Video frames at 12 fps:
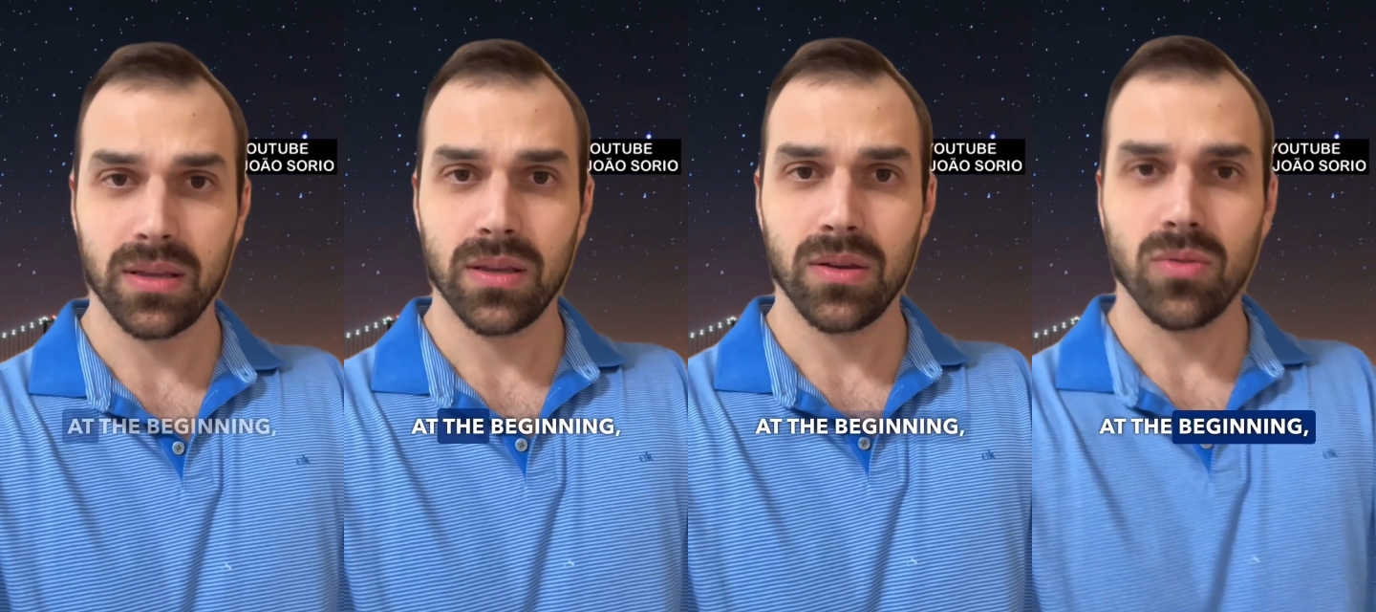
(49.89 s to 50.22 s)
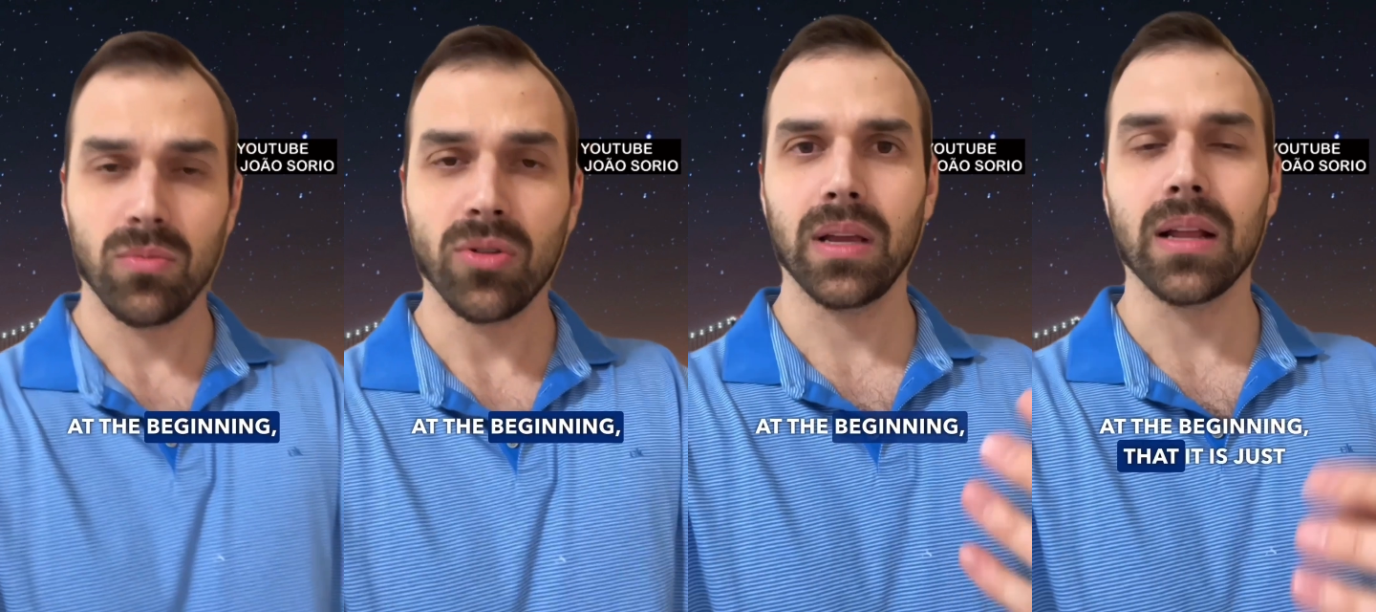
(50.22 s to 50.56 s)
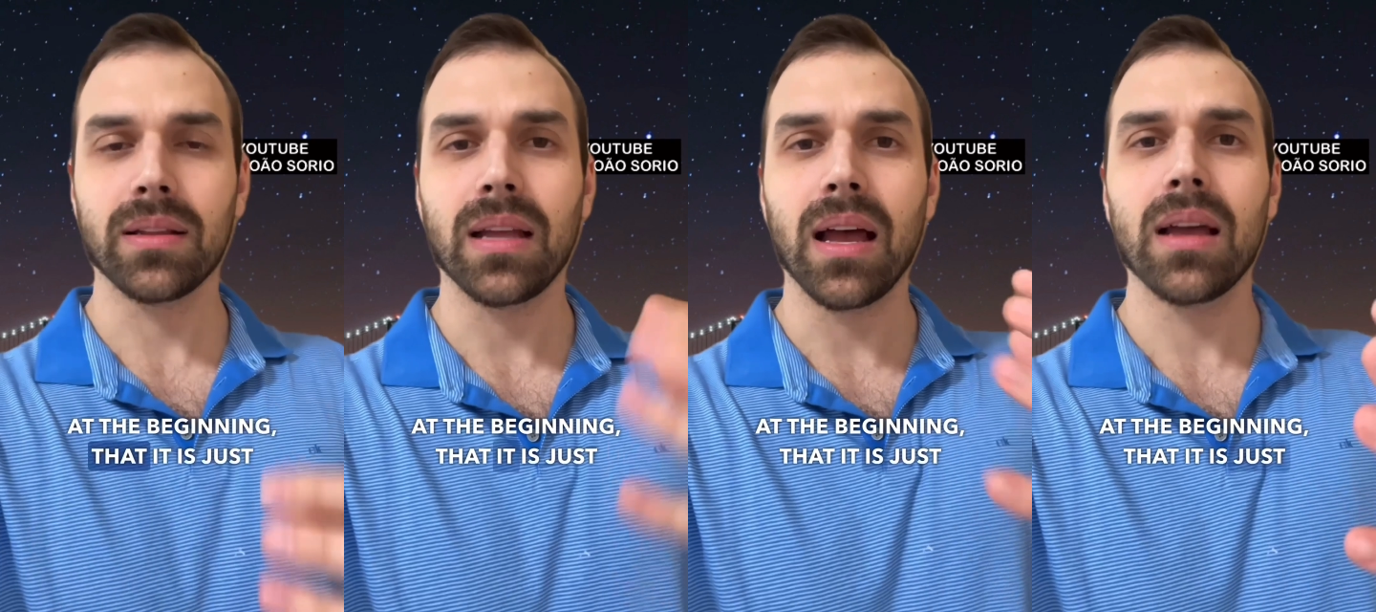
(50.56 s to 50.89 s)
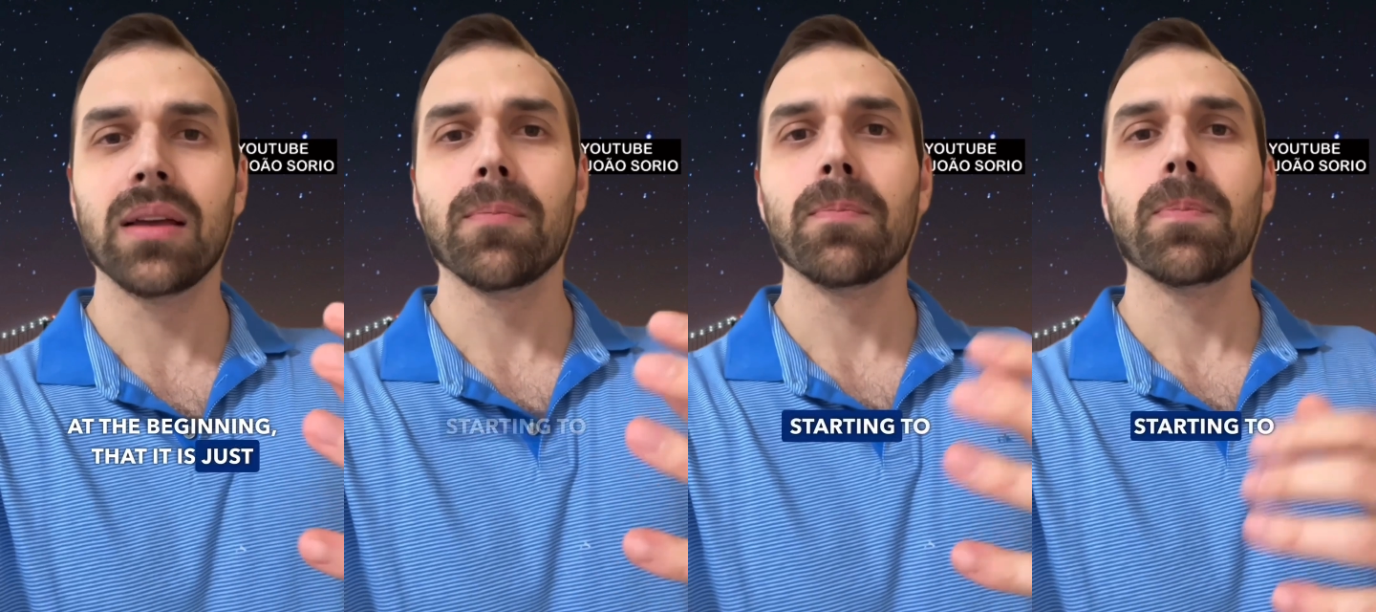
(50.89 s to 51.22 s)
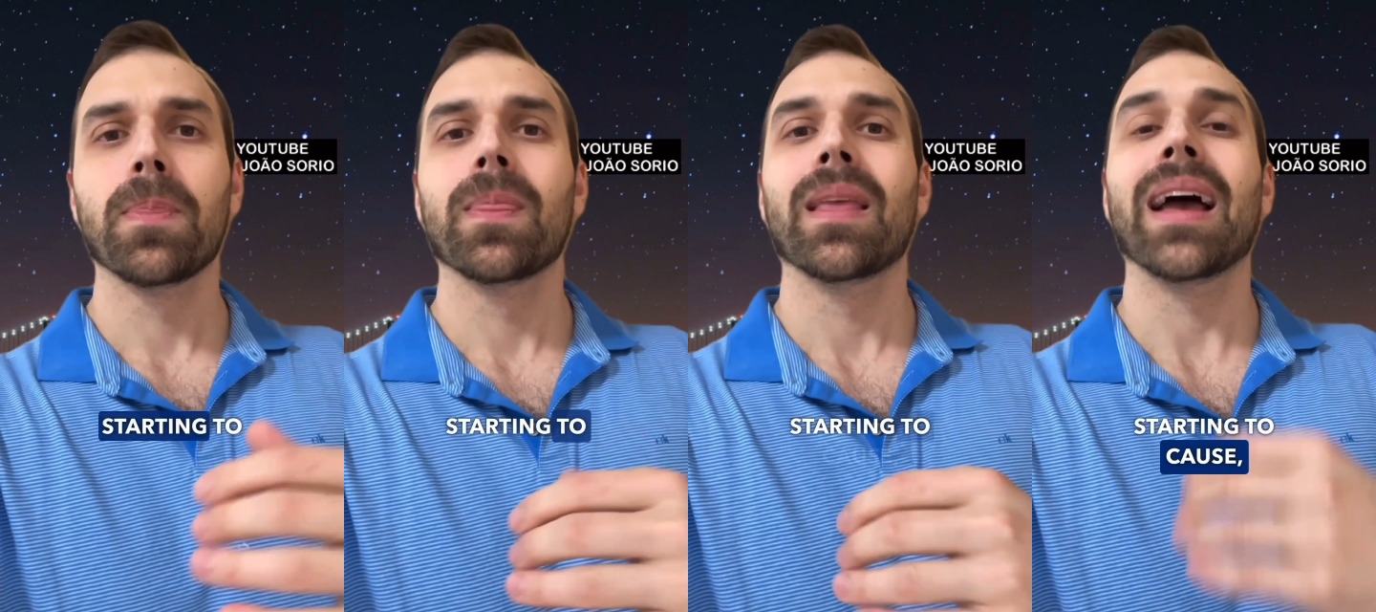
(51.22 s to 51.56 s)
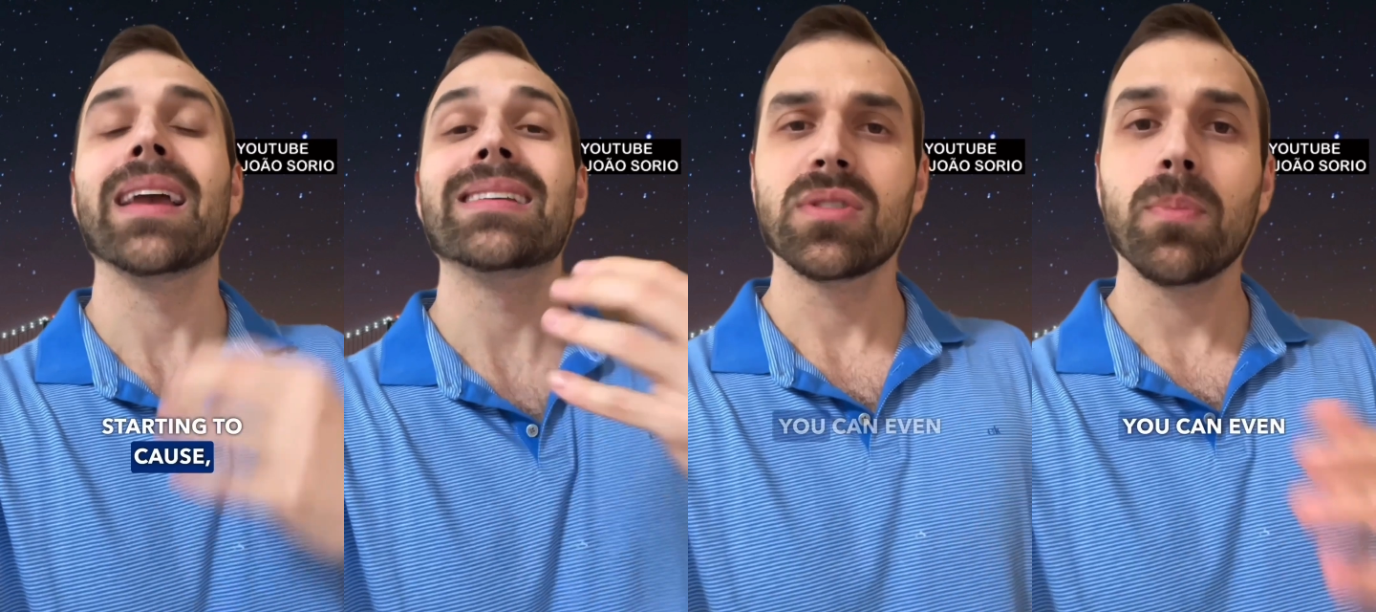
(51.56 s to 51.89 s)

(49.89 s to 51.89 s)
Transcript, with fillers: at the beginning that it is just starting to cause,